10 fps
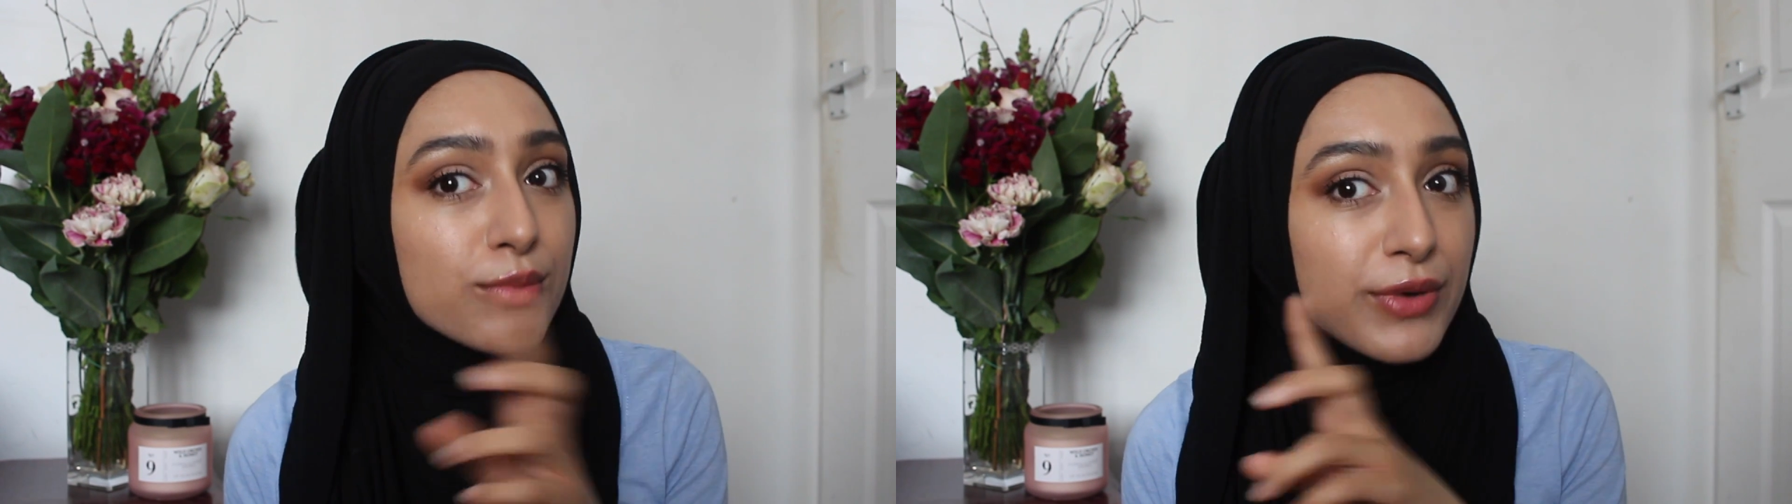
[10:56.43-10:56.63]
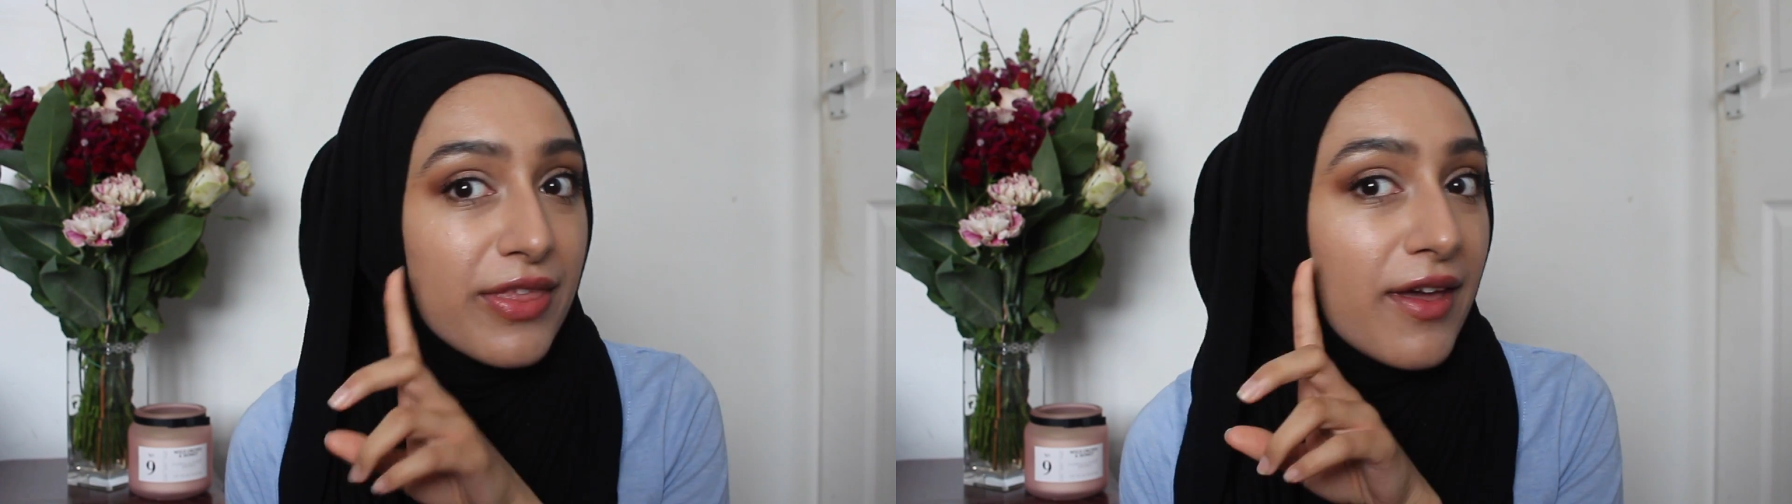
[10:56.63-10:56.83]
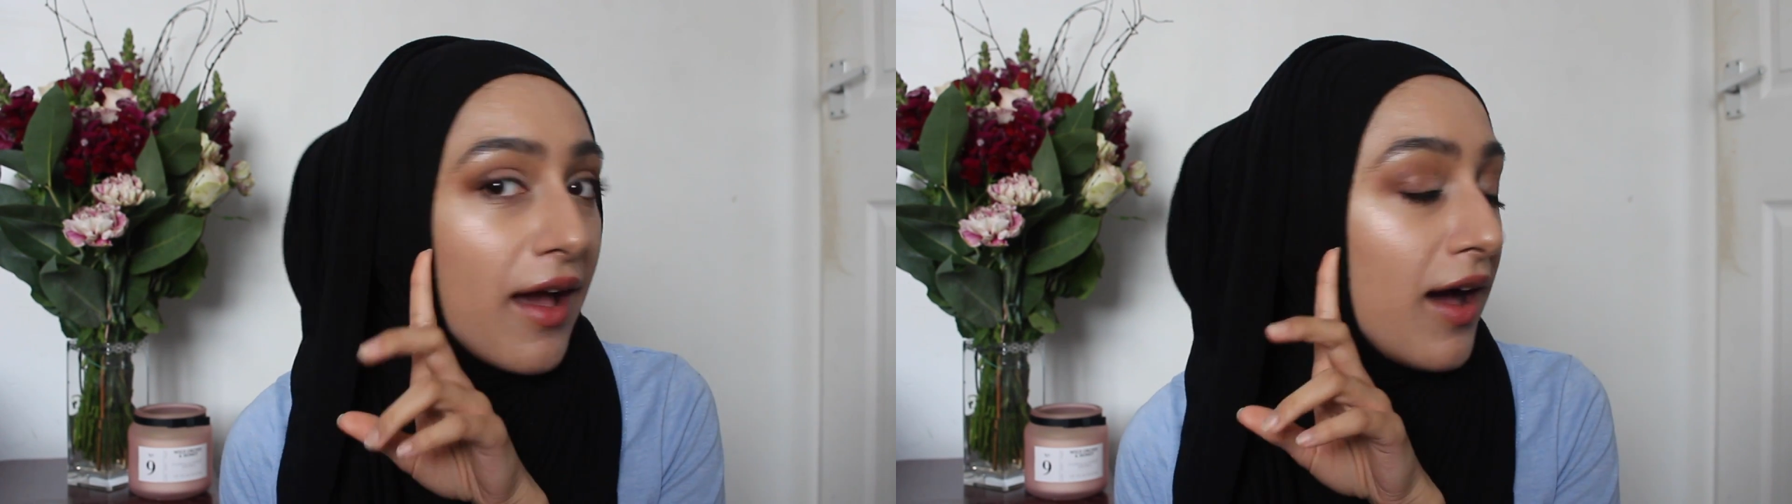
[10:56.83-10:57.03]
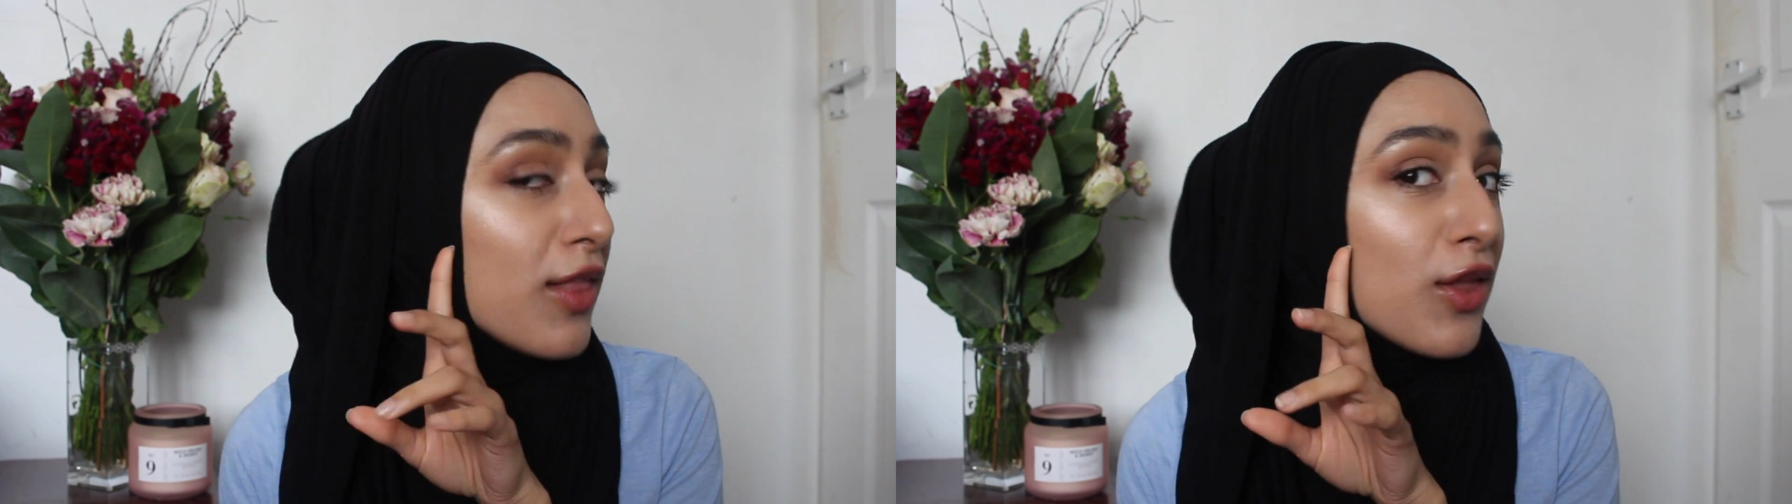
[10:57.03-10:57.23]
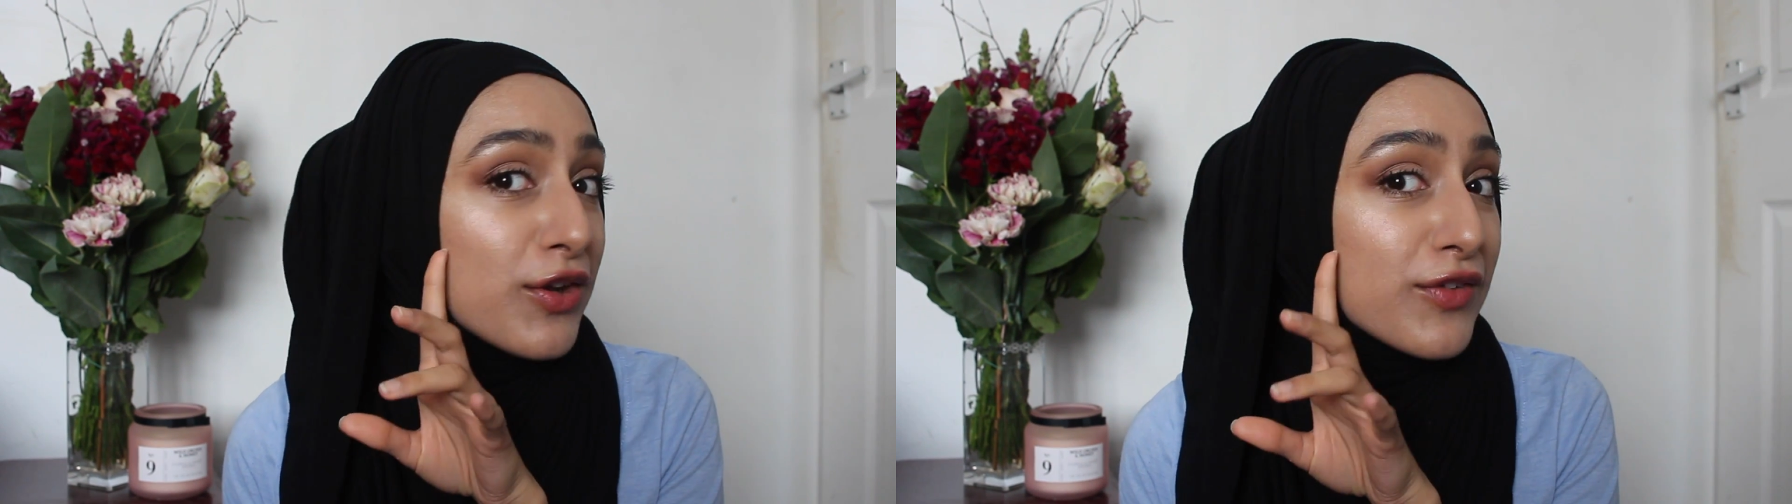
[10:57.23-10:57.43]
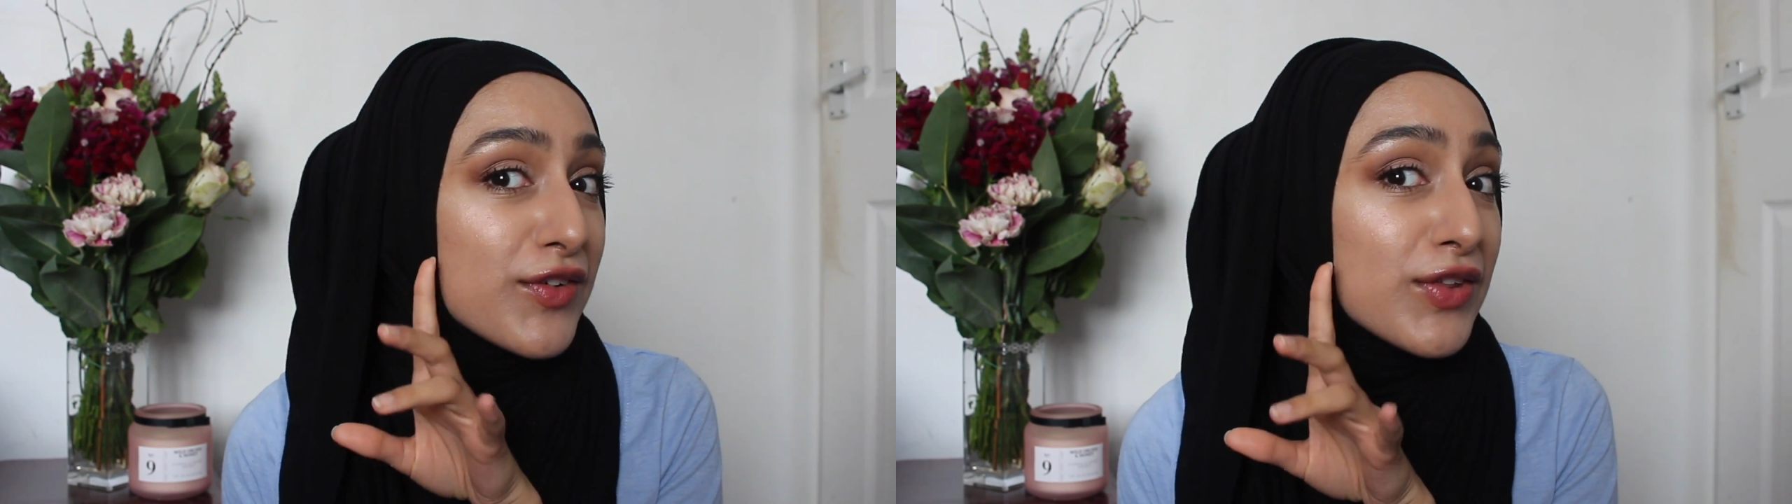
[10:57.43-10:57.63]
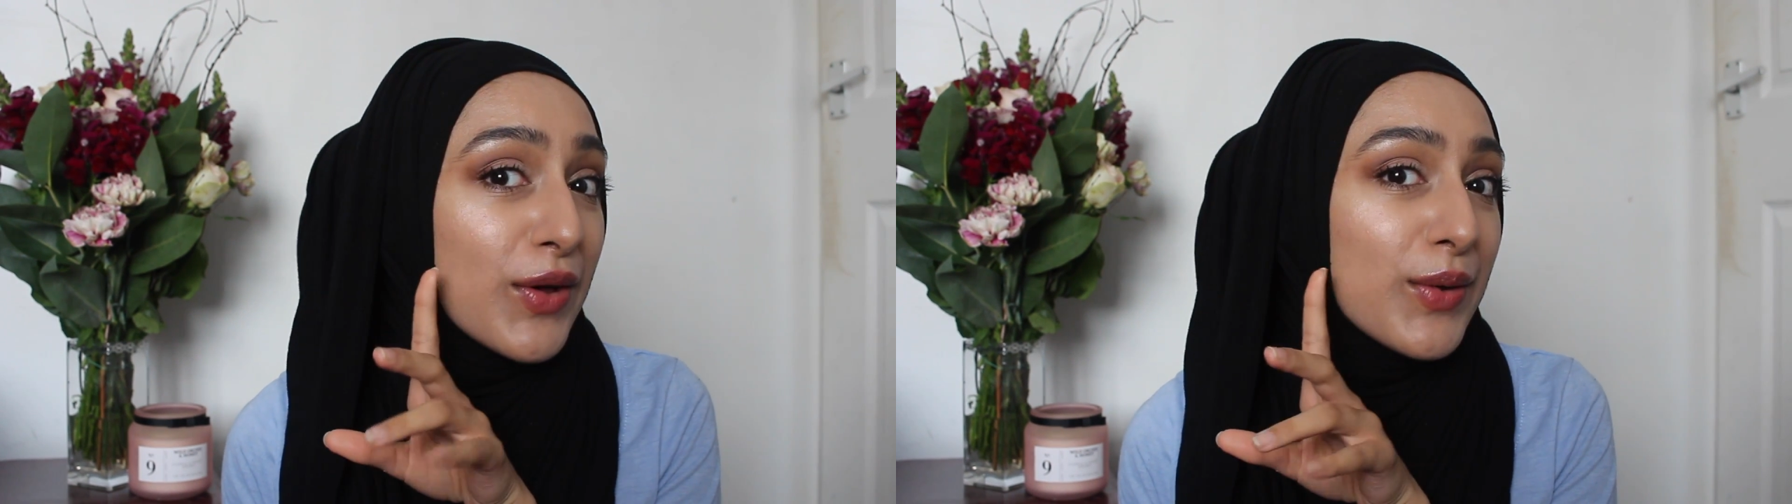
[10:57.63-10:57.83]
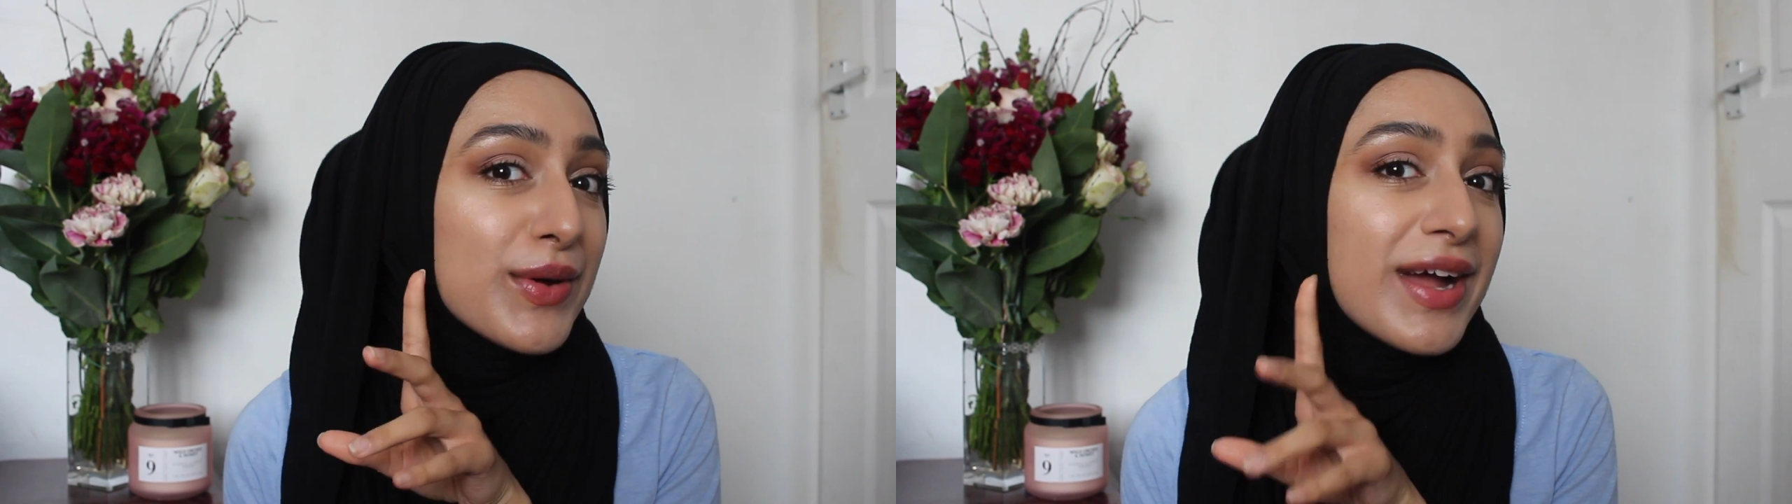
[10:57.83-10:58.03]
with a lot of
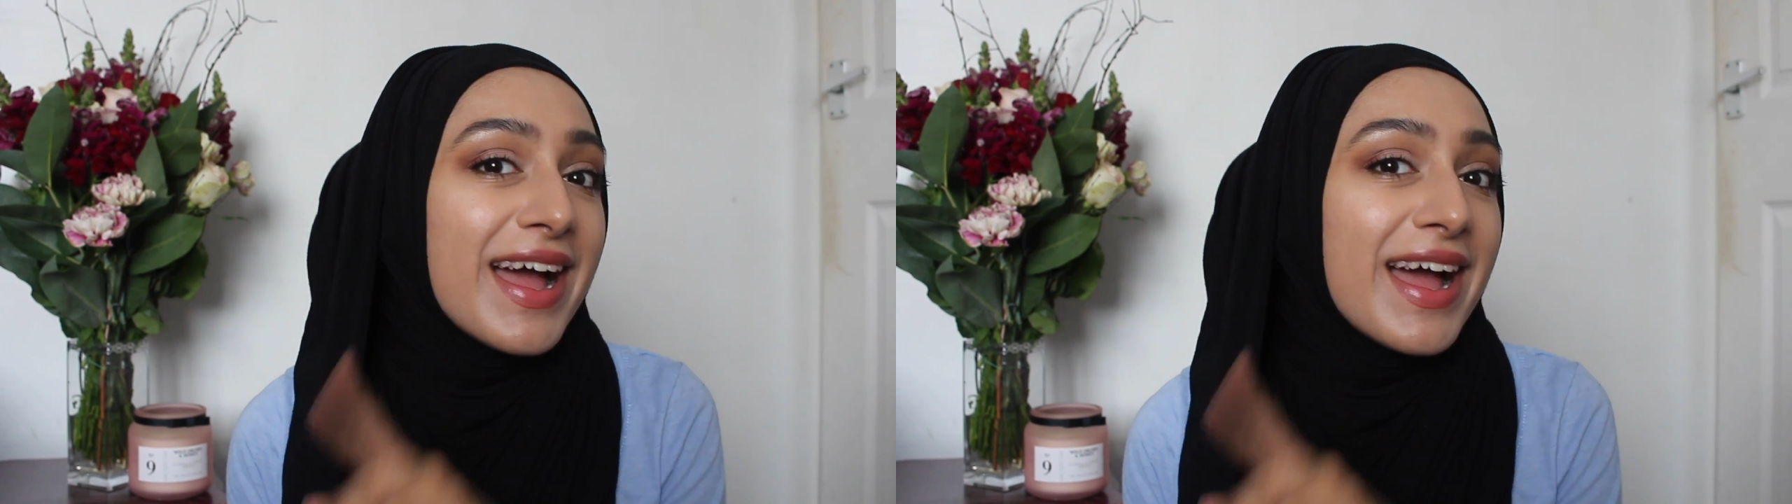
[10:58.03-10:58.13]
glow.